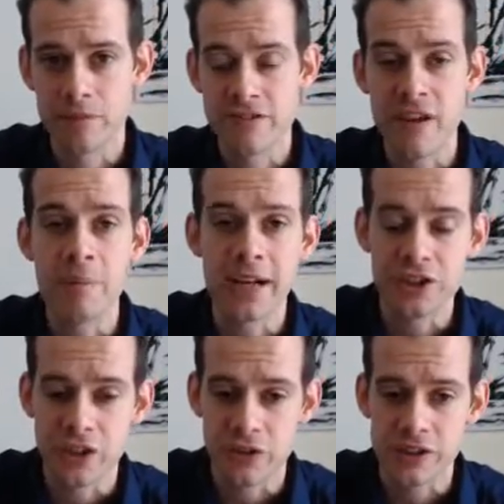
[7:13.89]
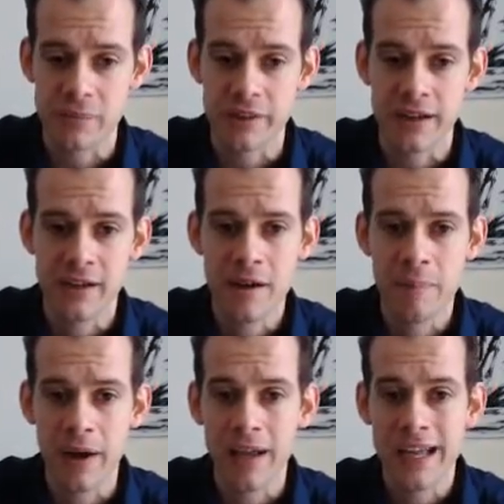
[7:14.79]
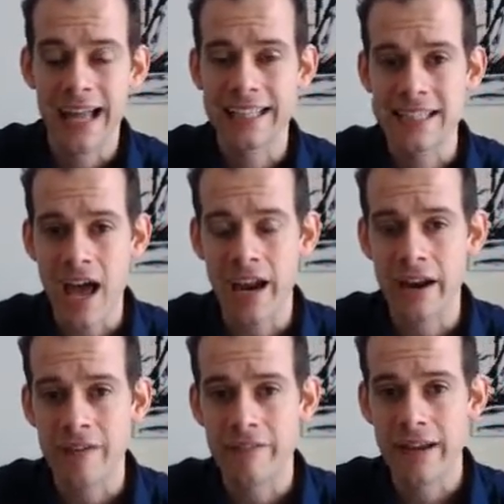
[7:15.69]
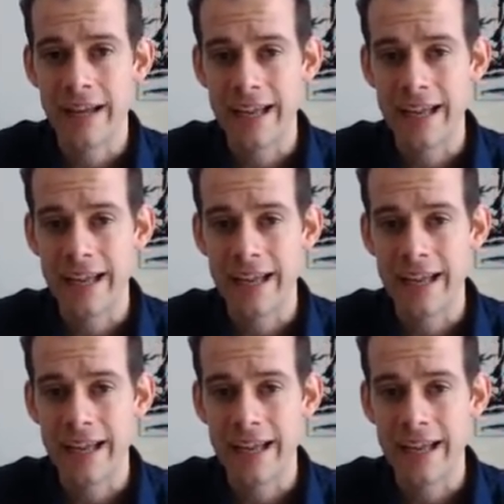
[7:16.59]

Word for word: Somebody should do something, but it's not enough